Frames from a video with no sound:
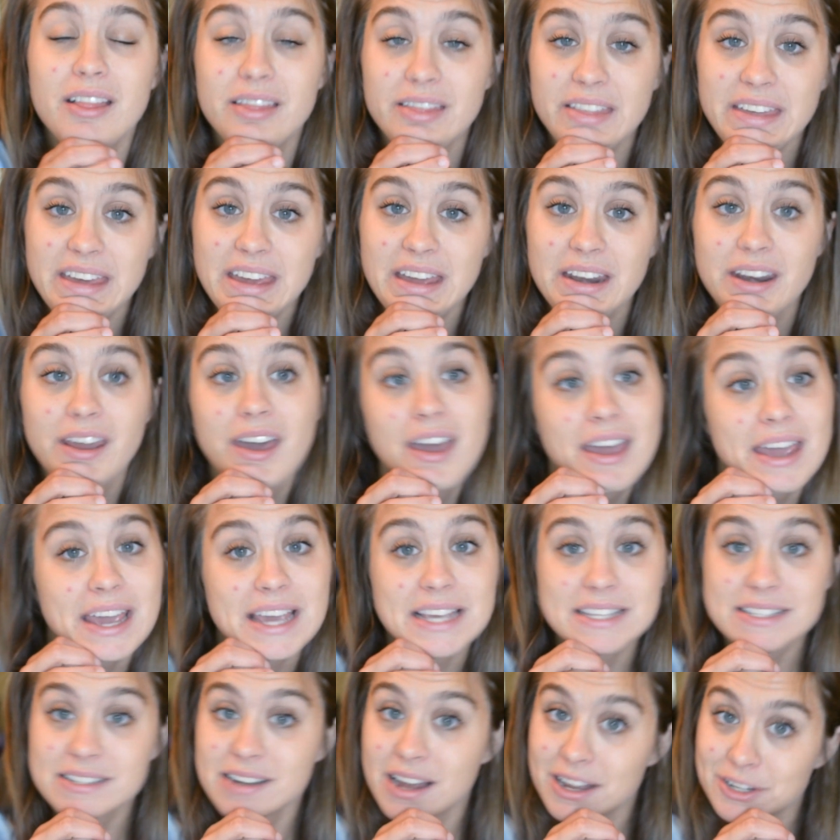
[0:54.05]
then
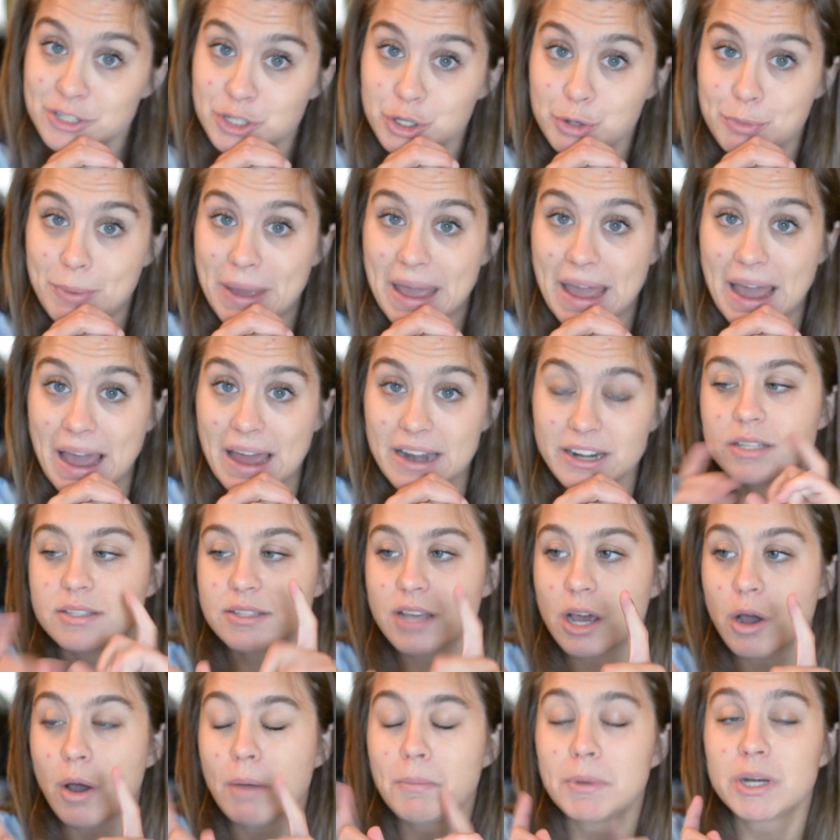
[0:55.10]
it's not too bad.
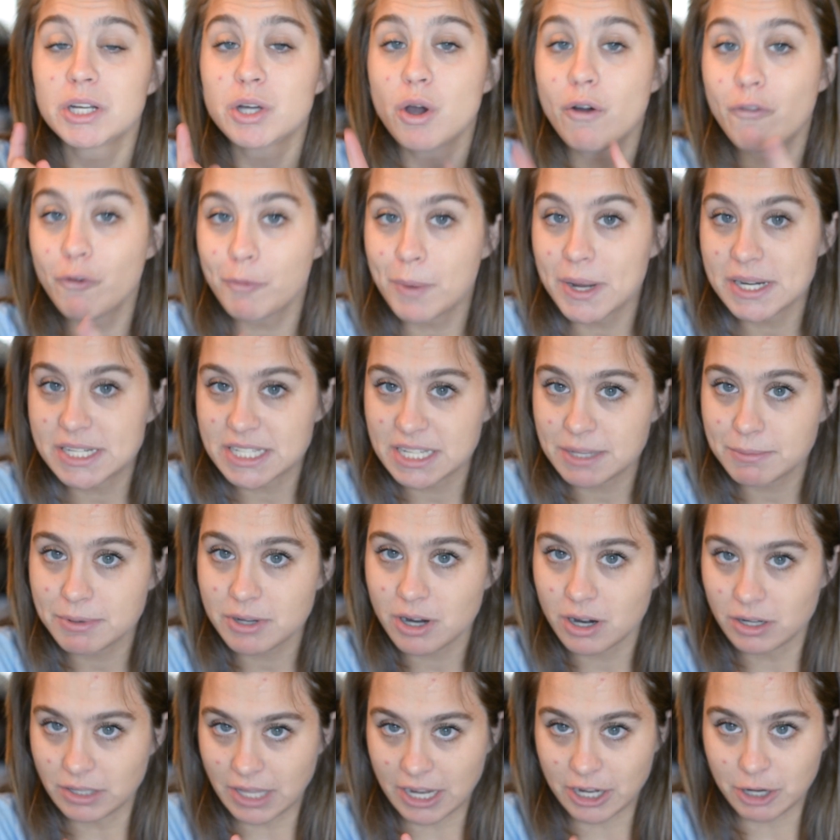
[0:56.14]
So I'm gonna go over my
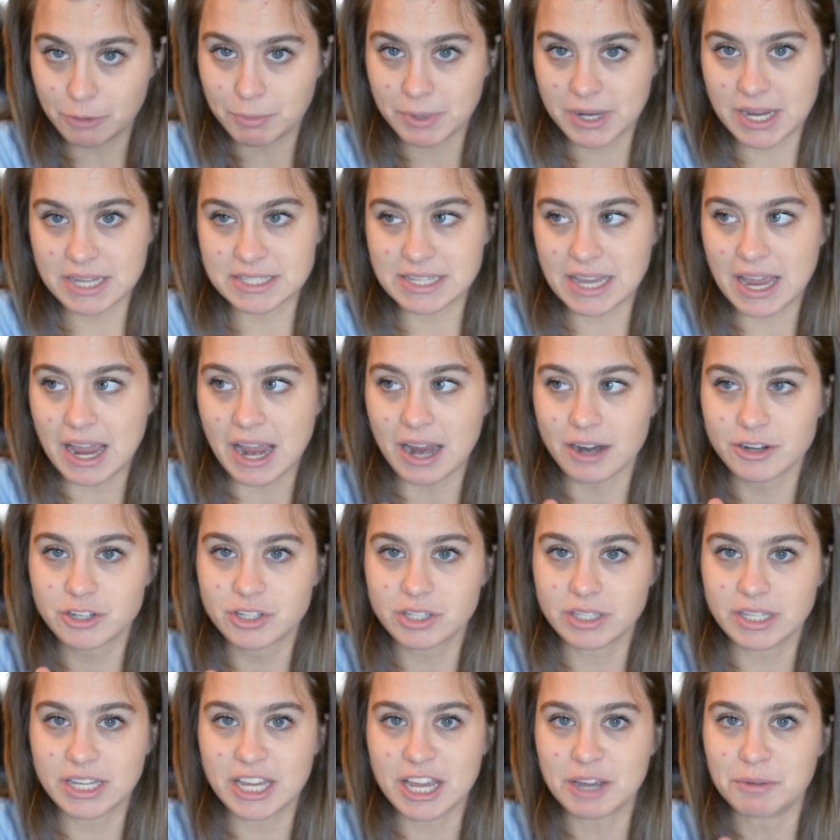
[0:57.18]
TBR later because I
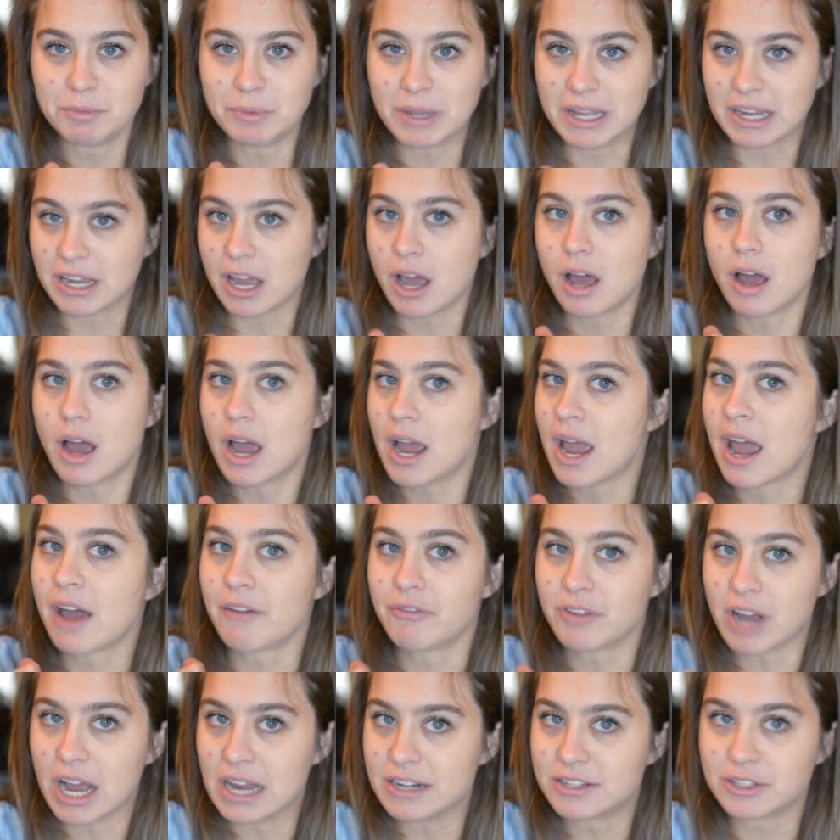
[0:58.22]
actually am like, I
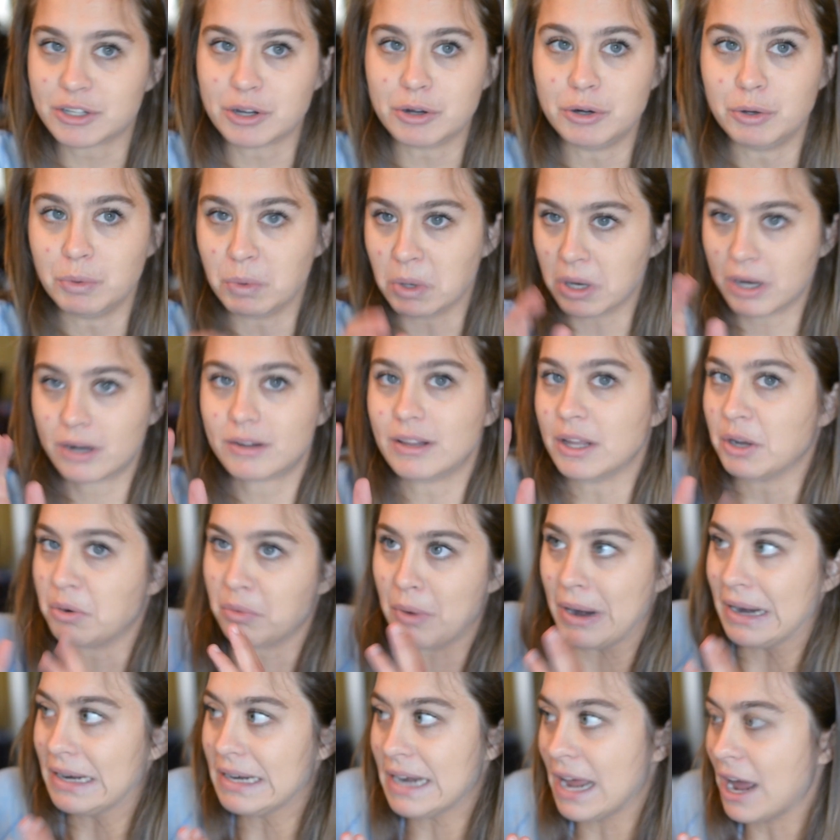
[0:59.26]
have got to go to work like
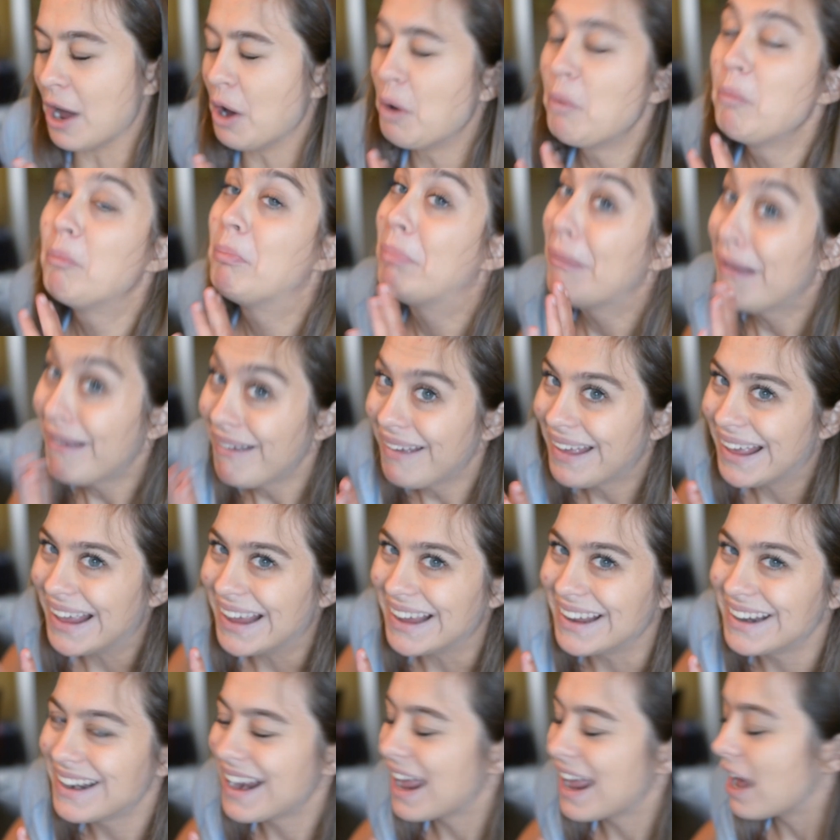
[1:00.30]
right now.
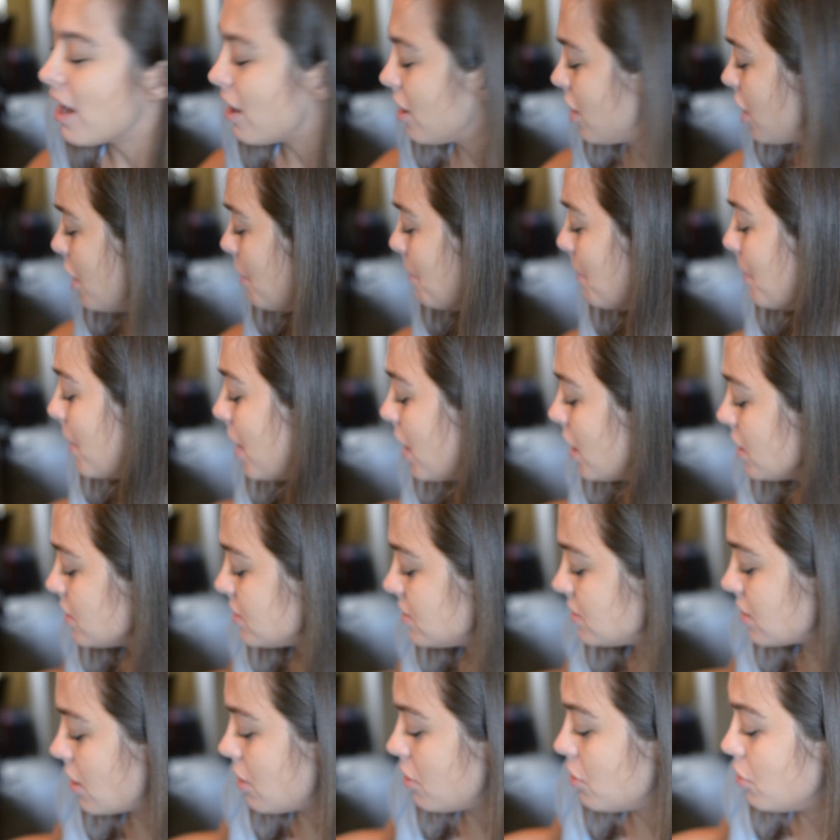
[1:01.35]
But,
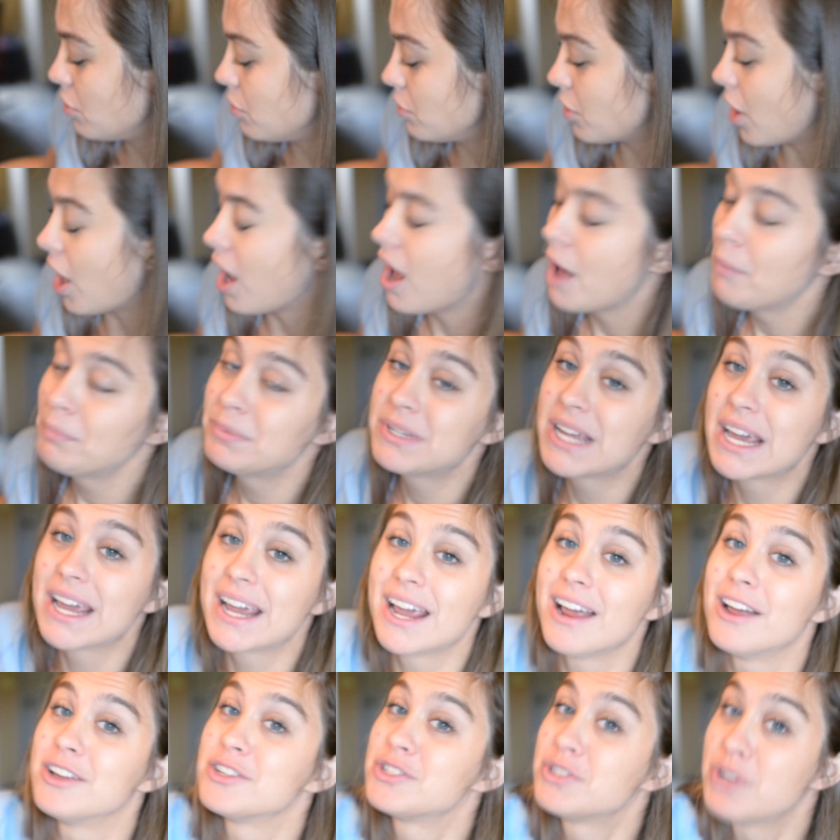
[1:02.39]
so
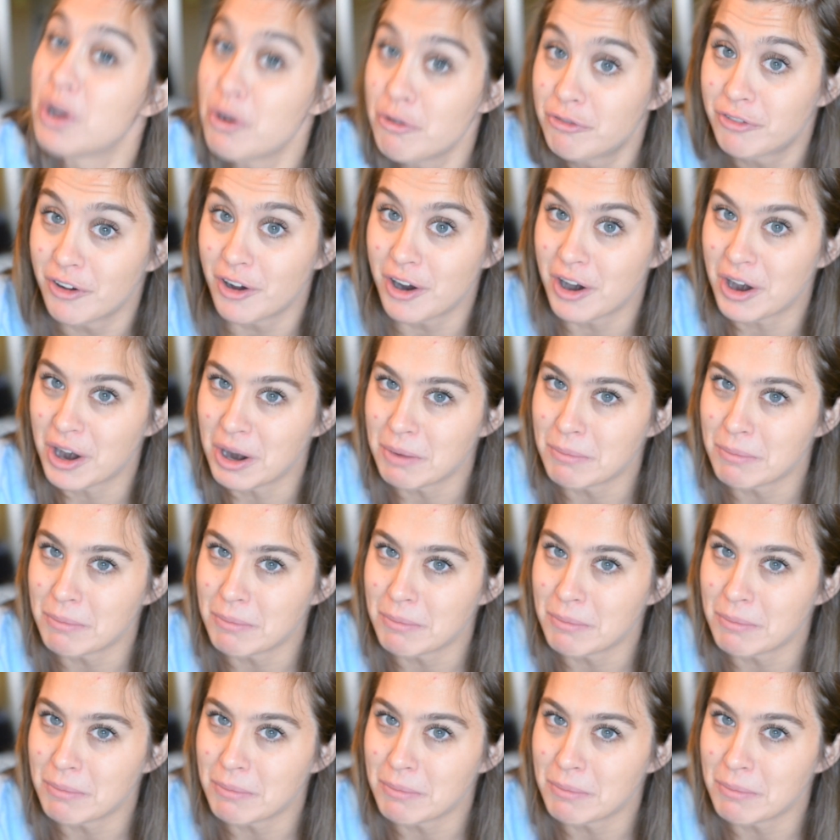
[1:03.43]
update so far